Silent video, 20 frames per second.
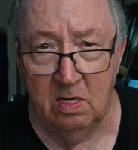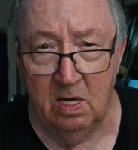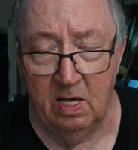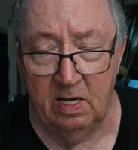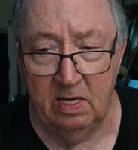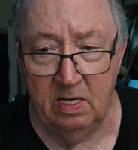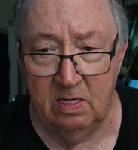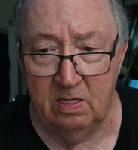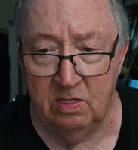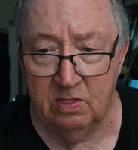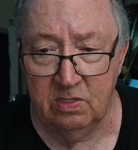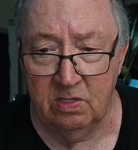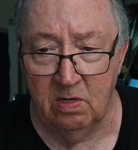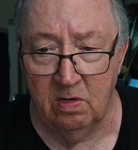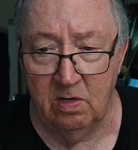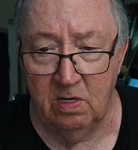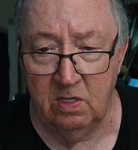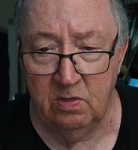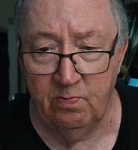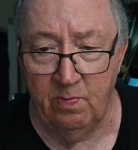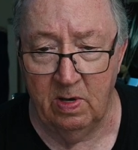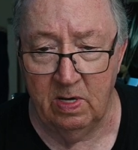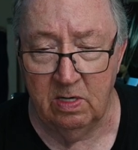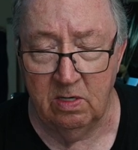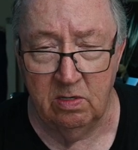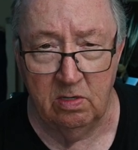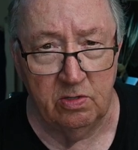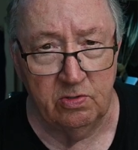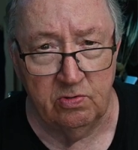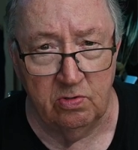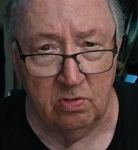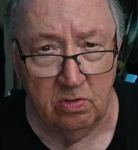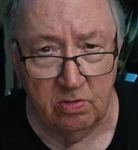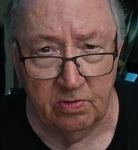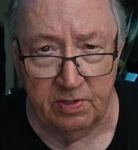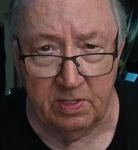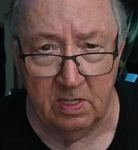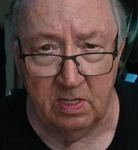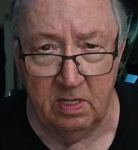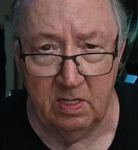I get discouraged by
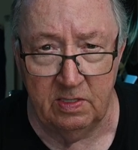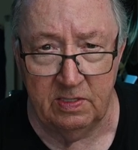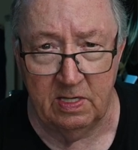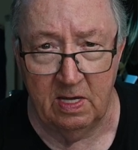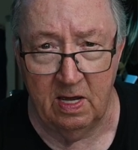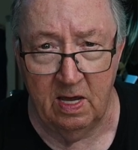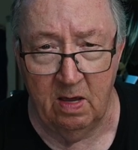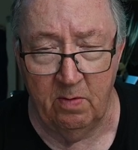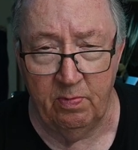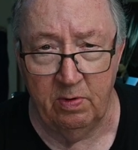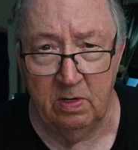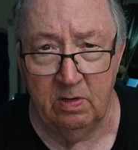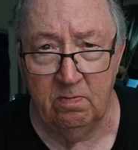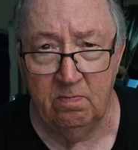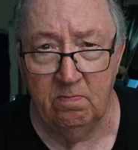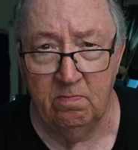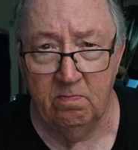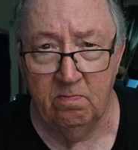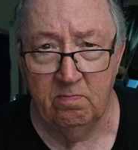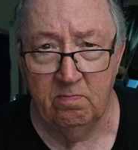cultural things that happen,